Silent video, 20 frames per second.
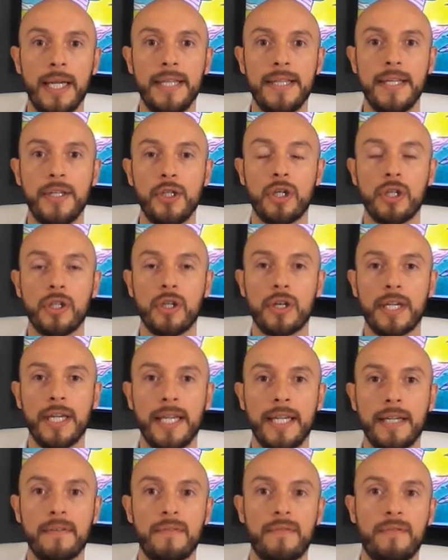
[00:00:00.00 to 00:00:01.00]
And then you're
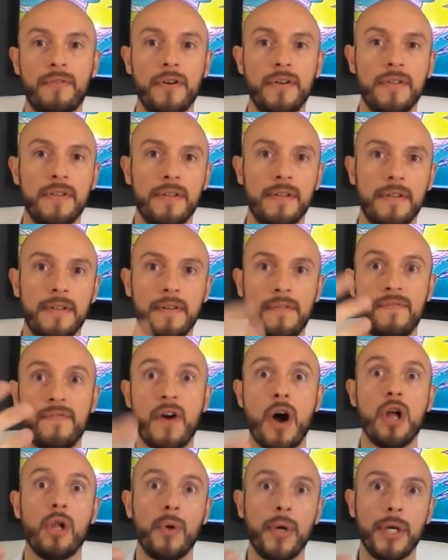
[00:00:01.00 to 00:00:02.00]
looking for the
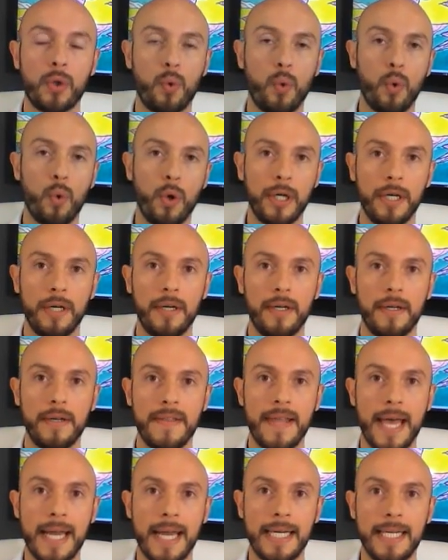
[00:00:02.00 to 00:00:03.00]
following
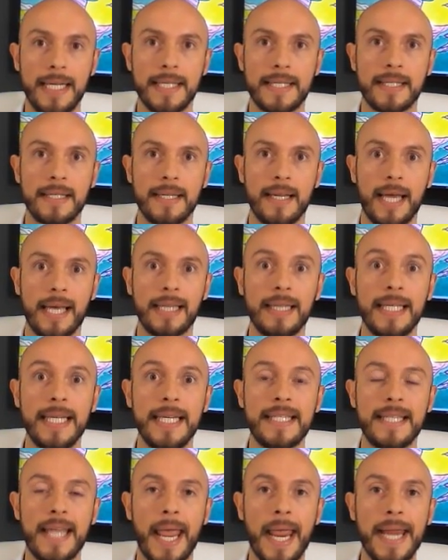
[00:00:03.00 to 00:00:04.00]
quarter that is at
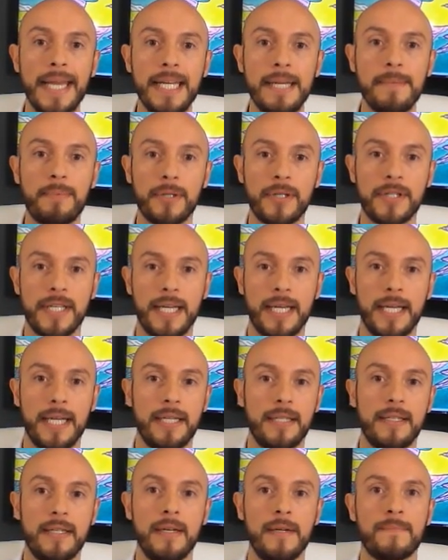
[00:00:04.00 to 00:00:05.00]
least
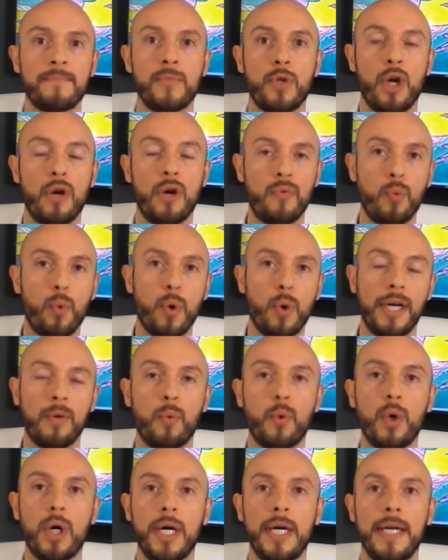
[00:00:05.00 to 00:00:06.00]
80% of what
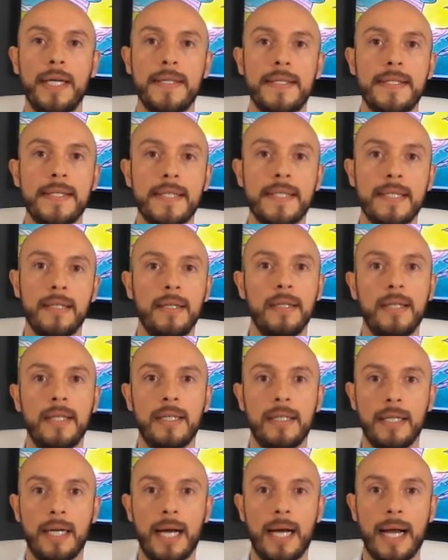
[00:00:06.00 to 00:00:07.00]
it was
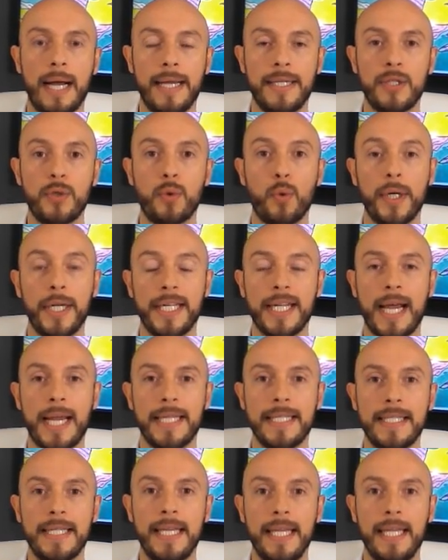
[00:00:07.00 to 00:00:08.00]
in
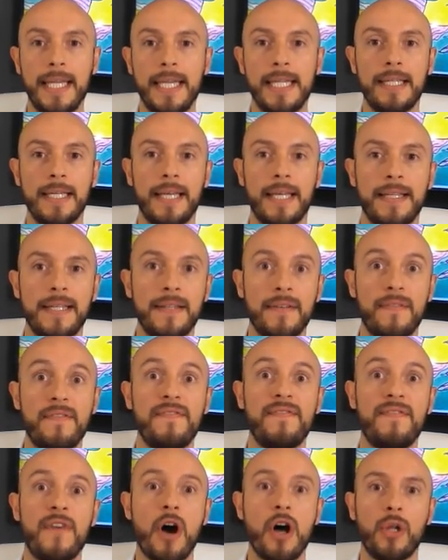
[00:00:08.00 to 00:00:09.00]
2019. And then the
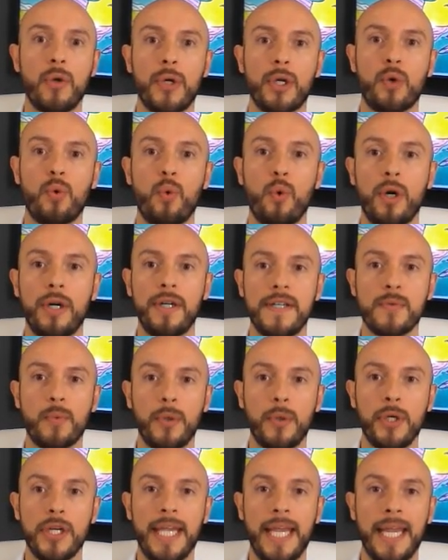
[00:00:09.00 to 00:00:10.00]
following quarter is
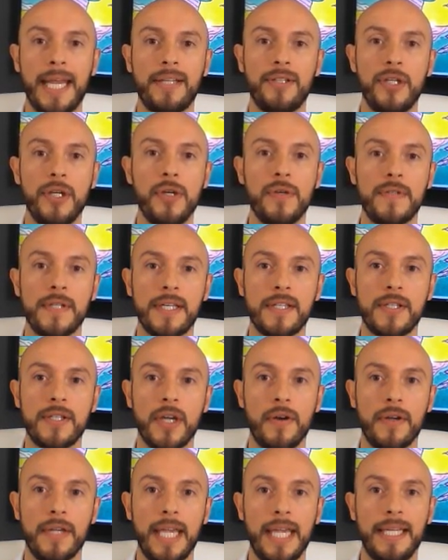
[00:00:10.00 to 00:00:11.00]
when you can't use it.
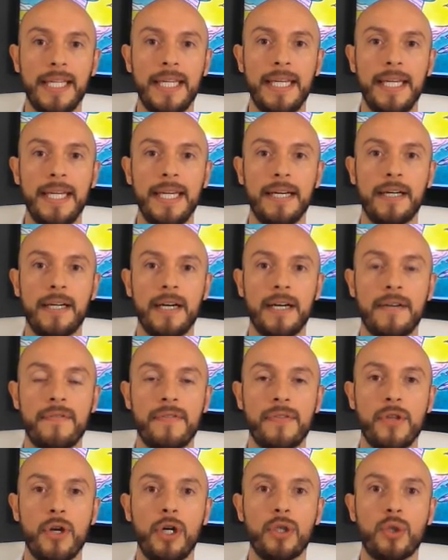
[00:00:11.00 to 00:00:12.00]
So again, here,
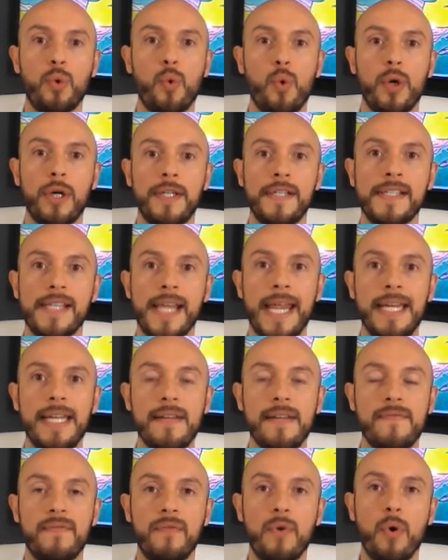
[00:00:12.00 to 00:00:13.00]
if third quarter is
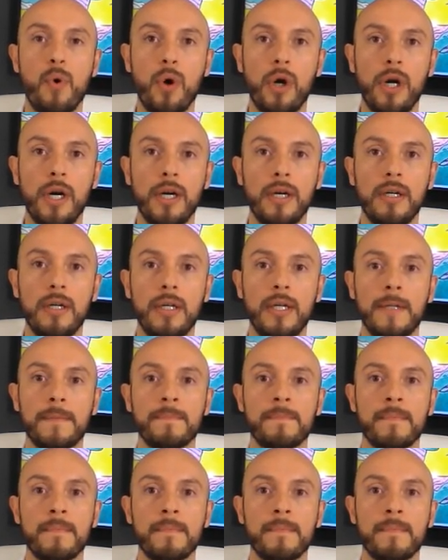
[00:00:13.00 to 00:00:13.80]
84,